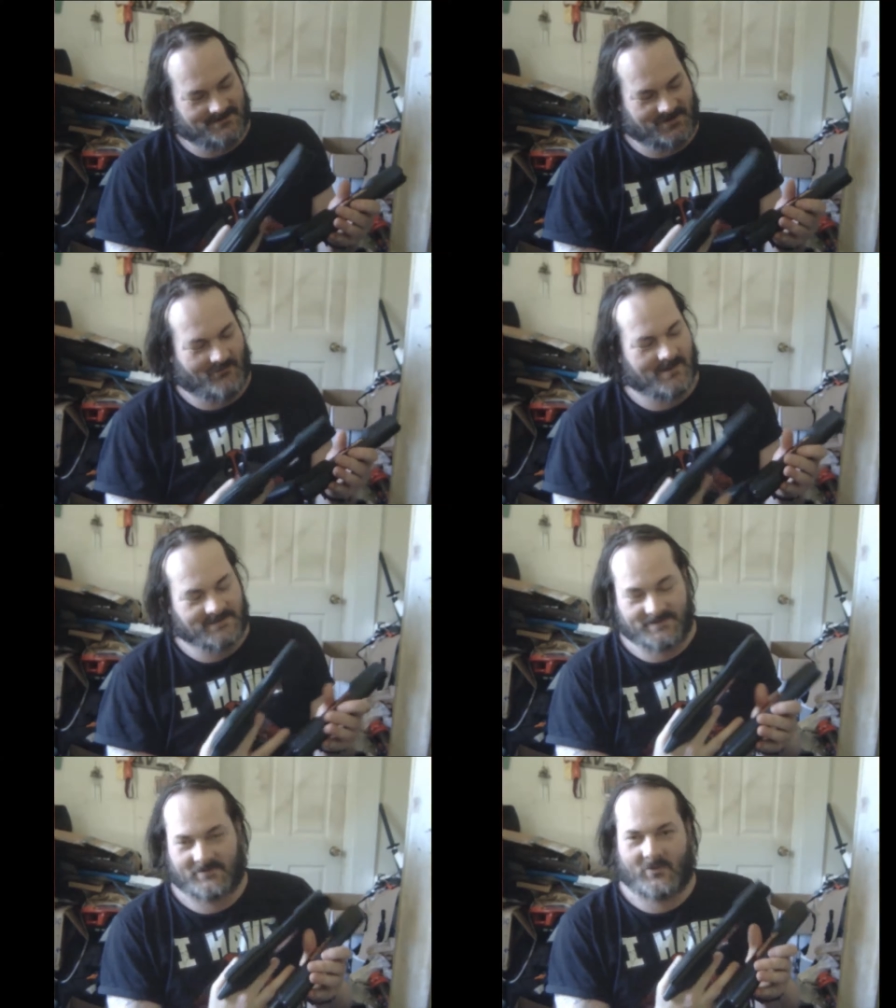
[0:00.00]

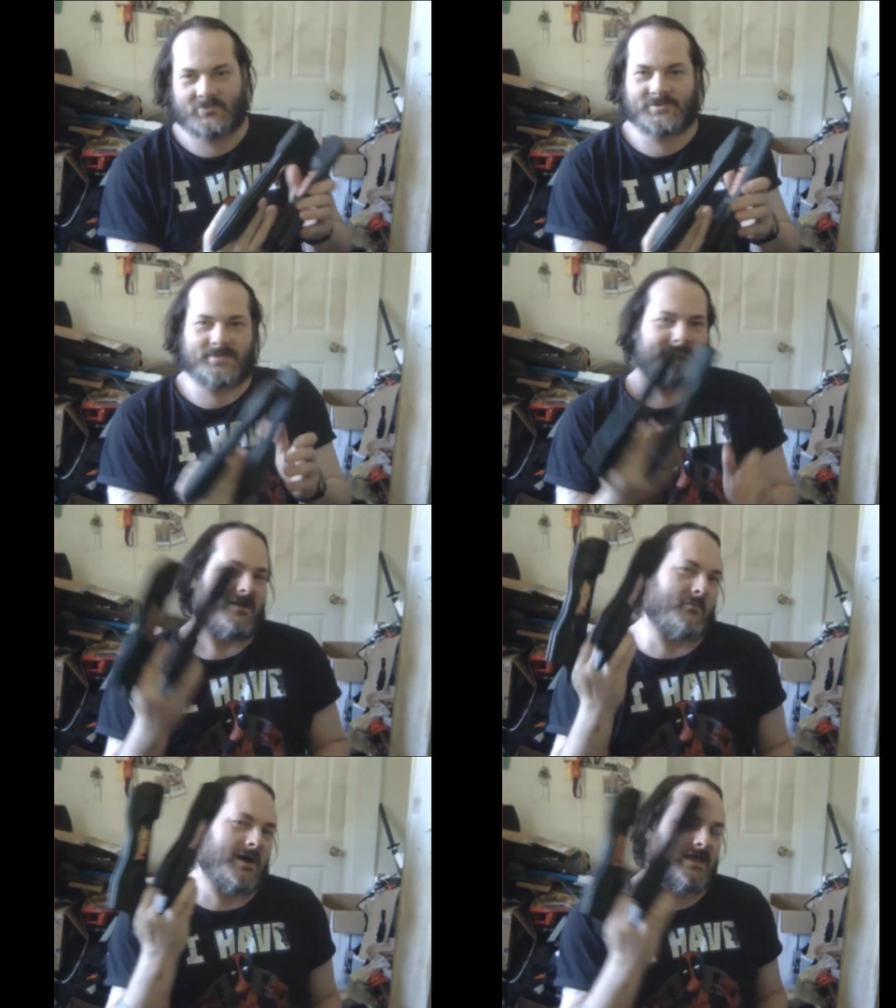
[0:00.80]
toys that are older than
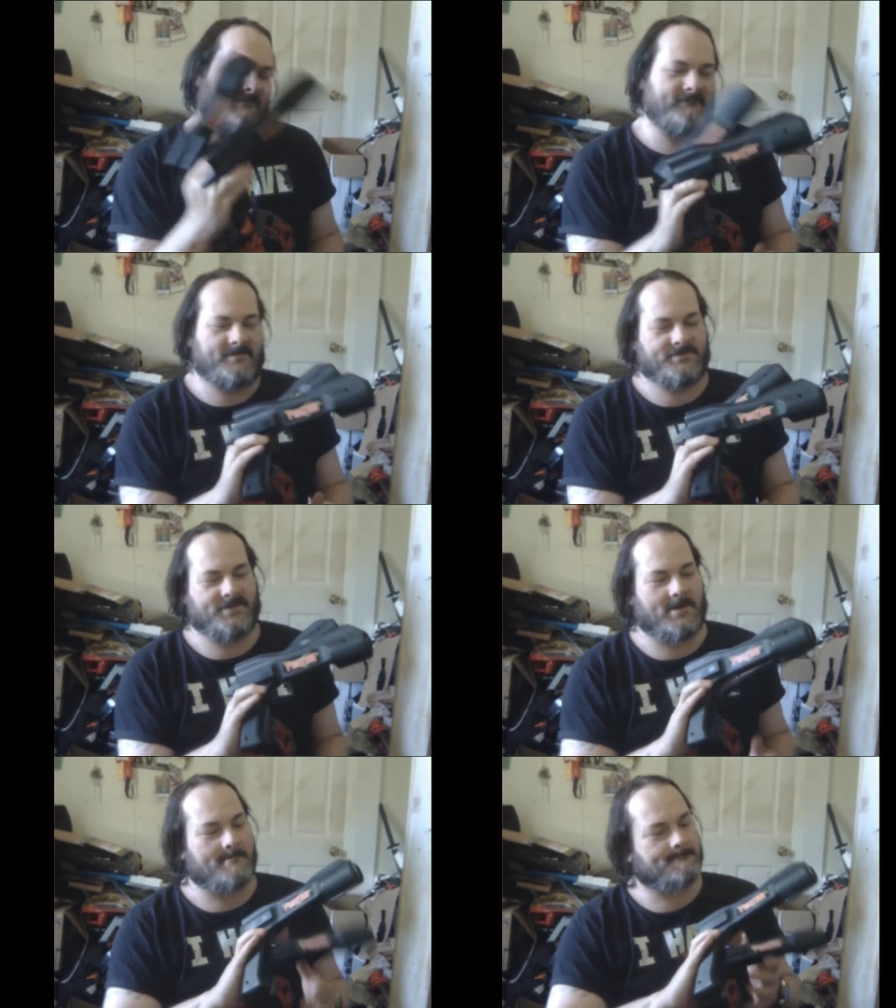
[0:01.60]
my wife.
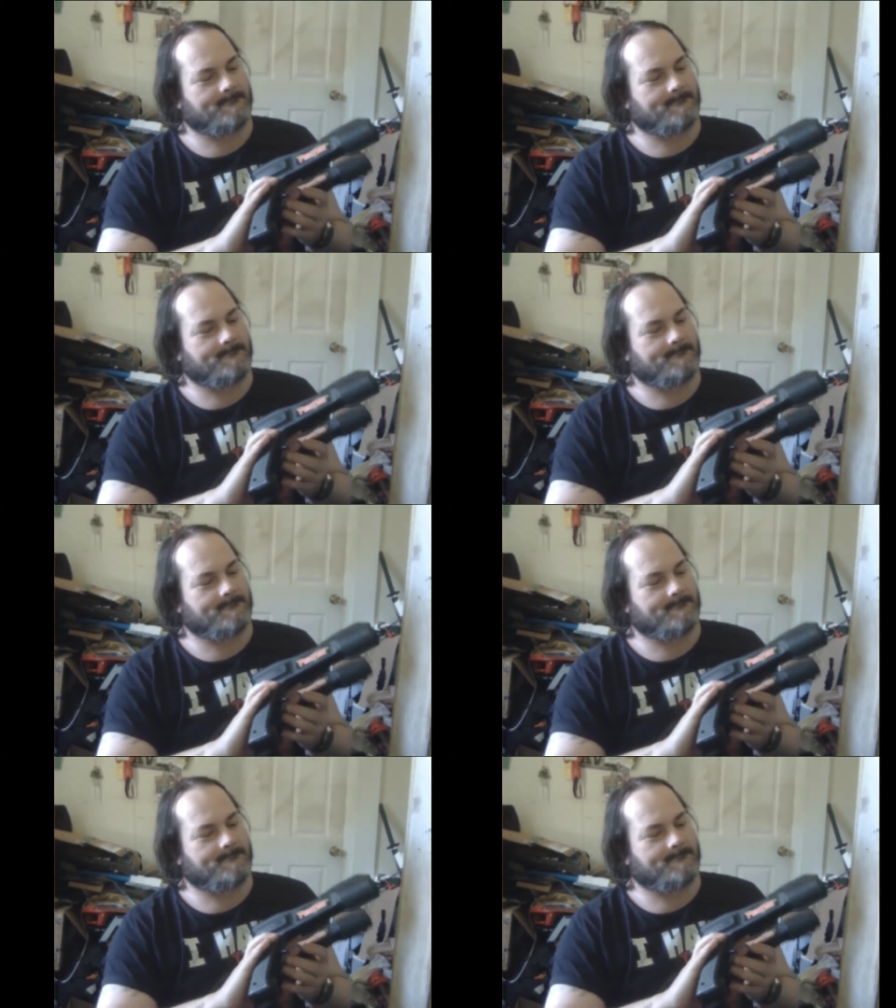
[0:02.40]
So,